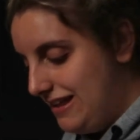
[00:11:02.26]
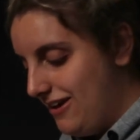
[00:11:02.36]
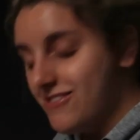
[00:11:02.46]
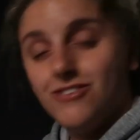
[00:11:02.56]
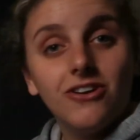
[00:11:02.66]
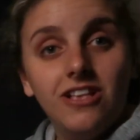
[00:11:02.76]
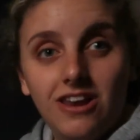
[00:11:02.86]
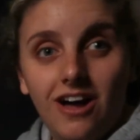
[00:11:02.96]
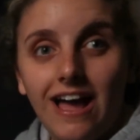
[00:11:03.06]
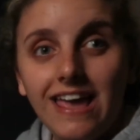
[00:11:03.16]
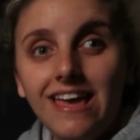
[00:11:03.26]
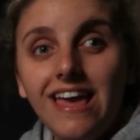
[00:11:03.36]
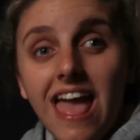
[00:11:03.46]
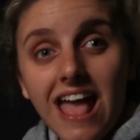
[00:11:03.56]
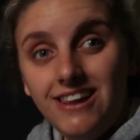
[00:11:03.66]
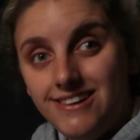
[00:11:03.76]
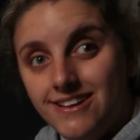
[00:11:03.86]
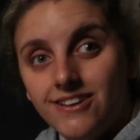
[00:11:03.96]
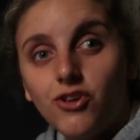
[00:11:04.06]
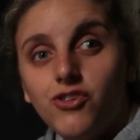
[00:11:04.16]
looks, not gonna lie, it
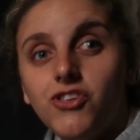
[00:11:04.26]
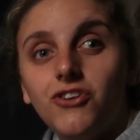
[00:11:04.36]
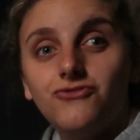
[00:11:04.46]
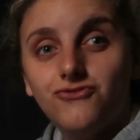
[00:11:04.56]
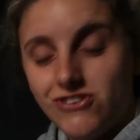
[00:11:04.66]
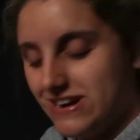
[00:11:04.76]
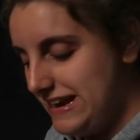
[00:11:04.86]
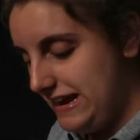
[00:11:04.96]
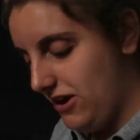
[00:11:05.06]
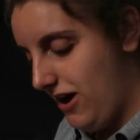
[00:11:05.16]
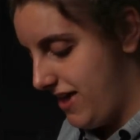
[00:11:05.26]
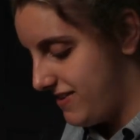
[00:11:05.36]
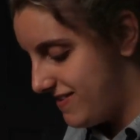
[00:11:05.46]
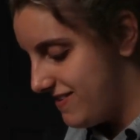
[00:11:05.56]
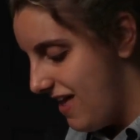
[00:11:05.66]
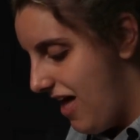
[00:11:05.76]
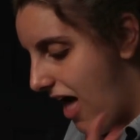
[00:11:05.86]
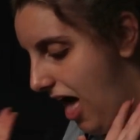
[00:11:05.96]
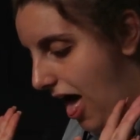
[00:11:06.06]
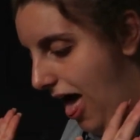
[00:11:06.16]
looks really nice.
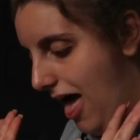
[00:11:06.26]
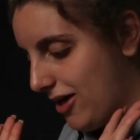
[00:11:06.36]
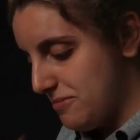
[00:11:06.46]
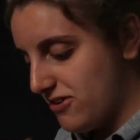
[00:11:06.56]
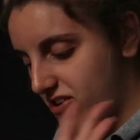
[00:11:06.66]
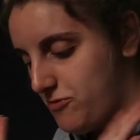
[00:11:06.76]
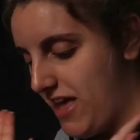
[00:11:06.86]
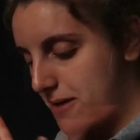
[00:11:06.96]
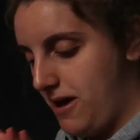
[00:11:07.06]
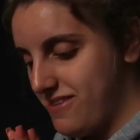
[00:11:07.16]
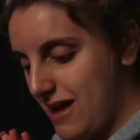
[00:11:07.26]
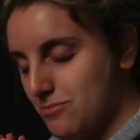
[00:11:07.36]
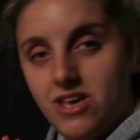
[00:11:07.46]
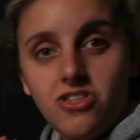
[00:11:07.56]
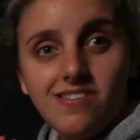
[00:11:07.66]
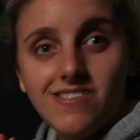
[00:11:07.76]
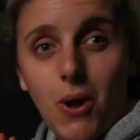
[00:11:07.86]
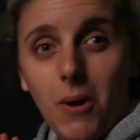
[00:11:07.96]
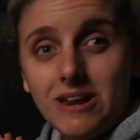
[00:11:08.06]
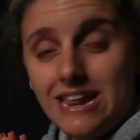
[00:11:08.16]
Got my crisps and my sandwich. So
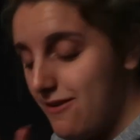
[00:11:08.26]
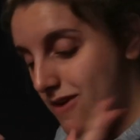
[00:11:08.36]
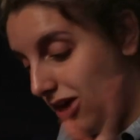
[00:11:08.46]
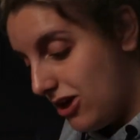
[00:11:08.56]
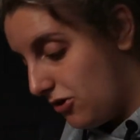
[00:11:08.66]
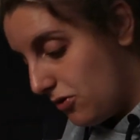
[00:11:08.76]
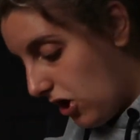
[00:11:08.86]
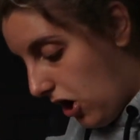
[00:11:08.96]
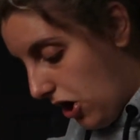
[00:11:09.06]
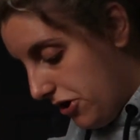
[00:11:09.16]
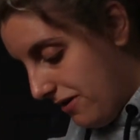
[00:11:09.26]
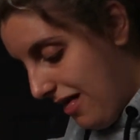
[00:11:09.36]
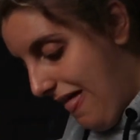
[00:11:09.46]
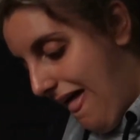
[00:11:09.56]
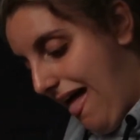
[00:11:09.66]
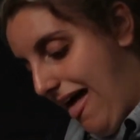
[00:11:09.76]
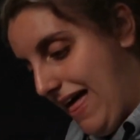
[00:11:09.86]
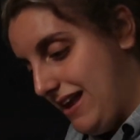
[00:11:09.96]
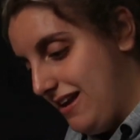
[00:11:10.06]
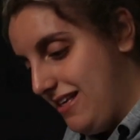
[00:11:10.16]
I'm gonna give it a good old go.
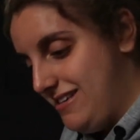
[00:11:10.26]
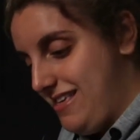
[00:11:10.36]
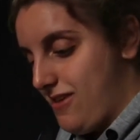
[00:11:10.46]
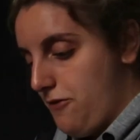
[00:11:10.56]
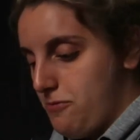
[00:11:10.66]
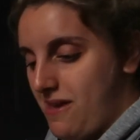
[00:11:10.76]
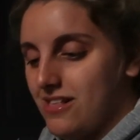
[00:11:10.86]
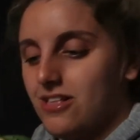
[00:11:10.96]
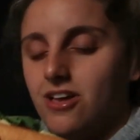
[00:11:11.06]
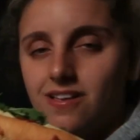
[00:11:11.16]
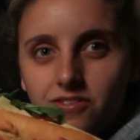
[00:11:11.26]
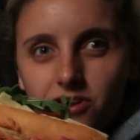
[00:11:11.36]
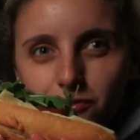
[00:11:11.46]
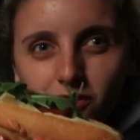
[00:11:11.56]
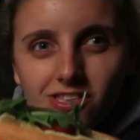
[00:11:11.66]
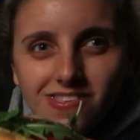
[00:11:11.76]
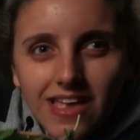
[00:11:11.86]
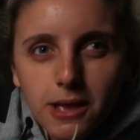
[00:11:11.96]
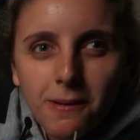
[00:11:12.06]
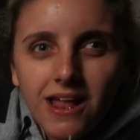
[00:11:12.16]
And let's hope it look, I don't know if you could
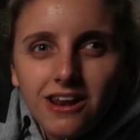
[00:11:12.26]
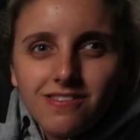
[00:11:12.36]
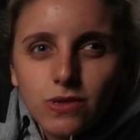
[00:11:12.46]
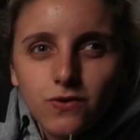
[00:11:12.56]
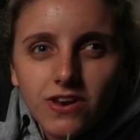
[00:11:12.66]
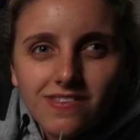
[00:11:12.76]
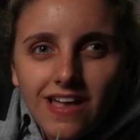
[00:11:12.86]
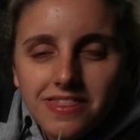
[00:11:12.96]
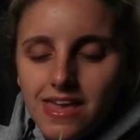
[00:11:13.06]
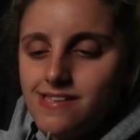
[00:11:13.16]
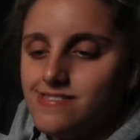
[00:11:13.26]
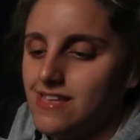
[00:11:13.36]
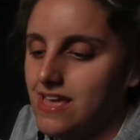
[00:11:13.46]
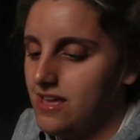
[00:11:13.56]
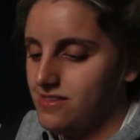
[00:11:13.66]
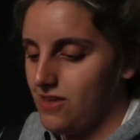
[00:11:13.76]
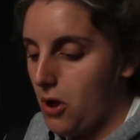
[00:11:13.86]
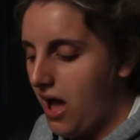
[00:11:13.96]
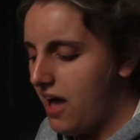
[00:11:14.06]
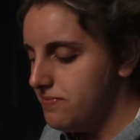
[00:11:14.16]
see, but it sort of looks like this. So
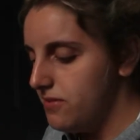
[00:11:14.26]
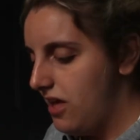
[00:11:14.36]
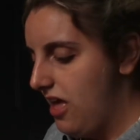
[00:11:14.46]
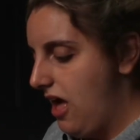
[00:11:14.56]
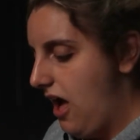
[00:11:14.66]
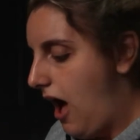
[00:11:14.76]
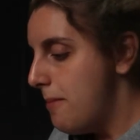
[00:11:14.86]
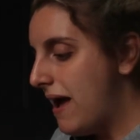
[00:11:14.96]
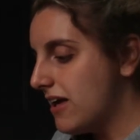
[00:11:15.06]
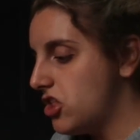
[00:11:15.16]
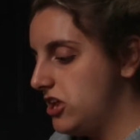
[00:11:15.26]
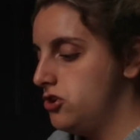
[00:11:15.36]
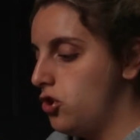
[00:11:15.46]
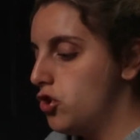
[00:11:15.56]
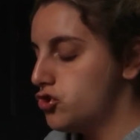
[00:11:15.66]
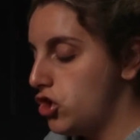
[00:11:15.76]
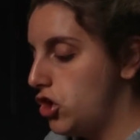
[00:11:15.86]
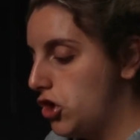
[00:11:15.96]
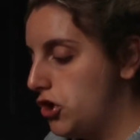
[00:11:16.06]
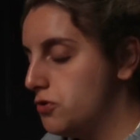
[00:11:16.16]
I'm actually not
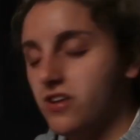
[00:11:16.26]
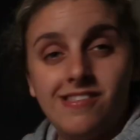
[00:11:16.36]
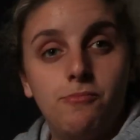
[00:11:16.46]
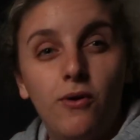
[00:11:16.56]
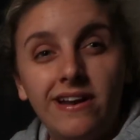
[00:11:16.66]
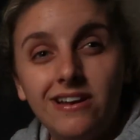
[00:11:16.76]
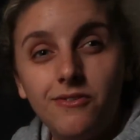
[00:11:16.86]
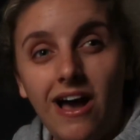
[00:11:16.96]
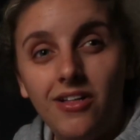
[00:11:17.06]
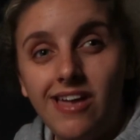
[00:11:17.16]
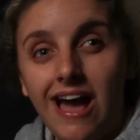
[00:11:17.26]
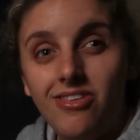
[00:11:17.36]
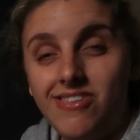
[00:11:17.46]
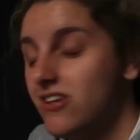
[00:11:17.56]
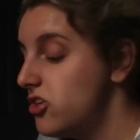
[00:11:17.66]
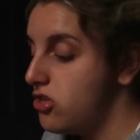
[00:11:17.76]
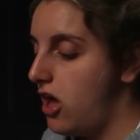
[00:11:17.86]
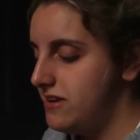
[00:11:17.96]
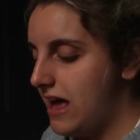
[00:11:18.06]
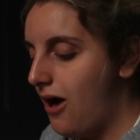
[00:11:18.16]
too disappointed about it, how this actually
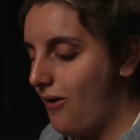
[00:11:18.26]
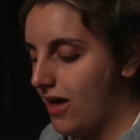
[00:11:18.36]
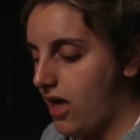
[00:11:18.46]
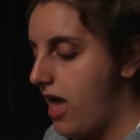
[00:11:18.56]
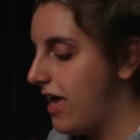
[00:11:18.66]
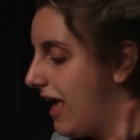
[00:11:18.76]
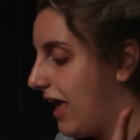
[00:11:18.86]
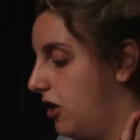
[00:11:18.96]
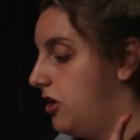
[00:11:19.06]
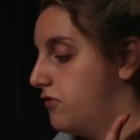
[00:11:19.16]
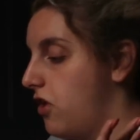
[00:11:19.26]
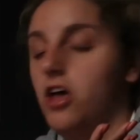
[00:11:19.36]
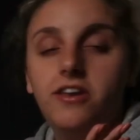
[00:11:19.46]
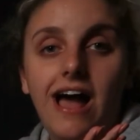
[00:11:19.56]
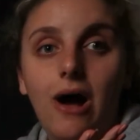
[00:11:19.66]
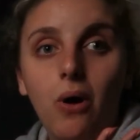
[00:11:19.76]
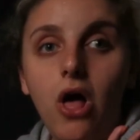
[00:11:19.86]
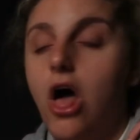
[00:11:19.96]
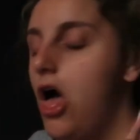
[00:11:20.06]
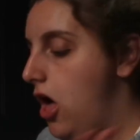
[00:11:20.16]
turned out. Like it could have turned out
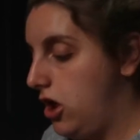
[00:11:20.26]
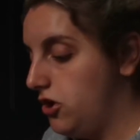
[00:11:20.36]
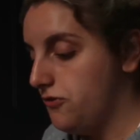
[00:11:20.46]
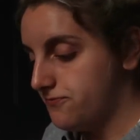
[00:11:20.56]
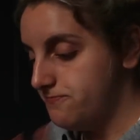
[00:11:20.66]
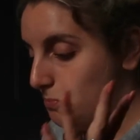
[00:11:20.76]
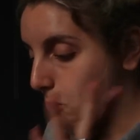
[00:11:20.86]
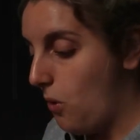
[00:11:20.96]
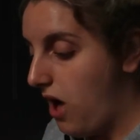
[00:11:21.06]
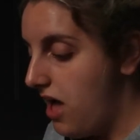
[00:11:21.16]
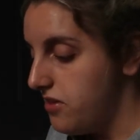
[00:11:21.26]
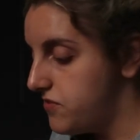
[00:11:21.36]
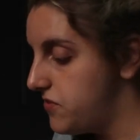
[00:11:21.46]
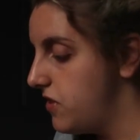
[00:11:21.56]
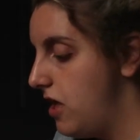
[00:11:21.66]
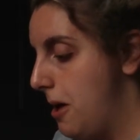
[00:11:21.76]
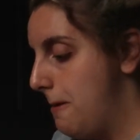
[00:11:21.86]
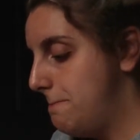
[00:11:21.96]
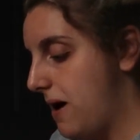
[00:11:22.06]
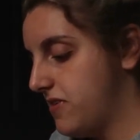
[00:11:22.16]
a lot worse.
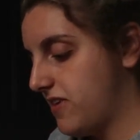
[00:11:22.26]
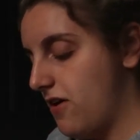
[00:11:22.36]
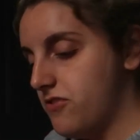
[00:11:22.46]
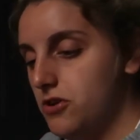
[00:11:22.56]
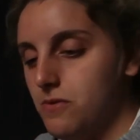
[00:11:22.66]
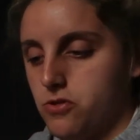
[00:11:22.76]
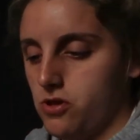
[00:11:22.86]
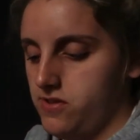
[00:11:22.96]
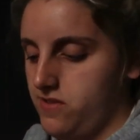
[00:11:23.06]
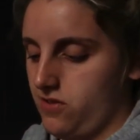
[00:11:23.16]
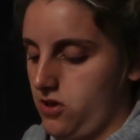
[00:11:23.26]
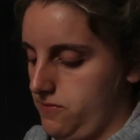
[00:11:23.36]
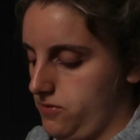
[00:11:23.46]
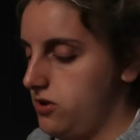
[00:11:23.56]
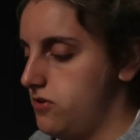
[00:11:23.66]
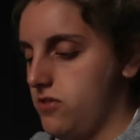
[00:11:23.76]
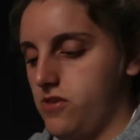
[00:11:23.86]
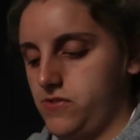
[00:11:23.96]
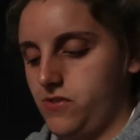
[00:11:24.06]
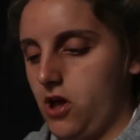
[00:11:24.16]
But it's good. I don't know which side to go. I'm gonna do
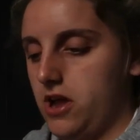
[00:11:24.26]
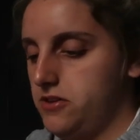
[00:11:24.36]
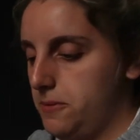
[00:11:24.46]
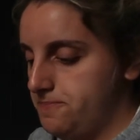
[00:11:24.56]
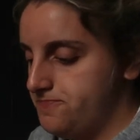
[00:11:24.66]
this side.